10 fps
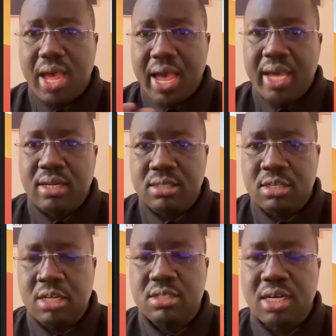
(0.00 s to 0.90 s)
and
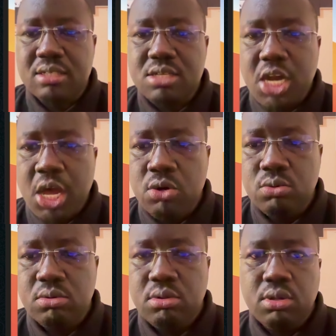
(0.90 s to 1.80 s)
does not
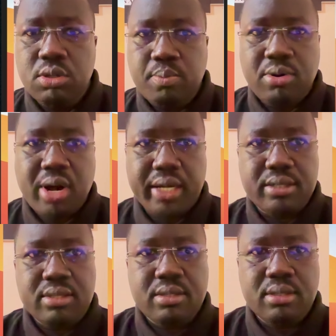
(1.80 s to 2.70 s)
know the
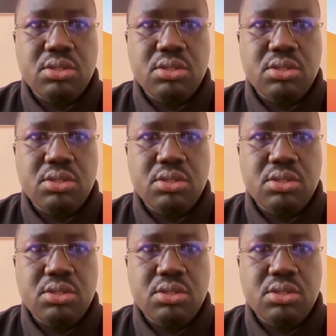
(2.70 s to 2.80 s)
price.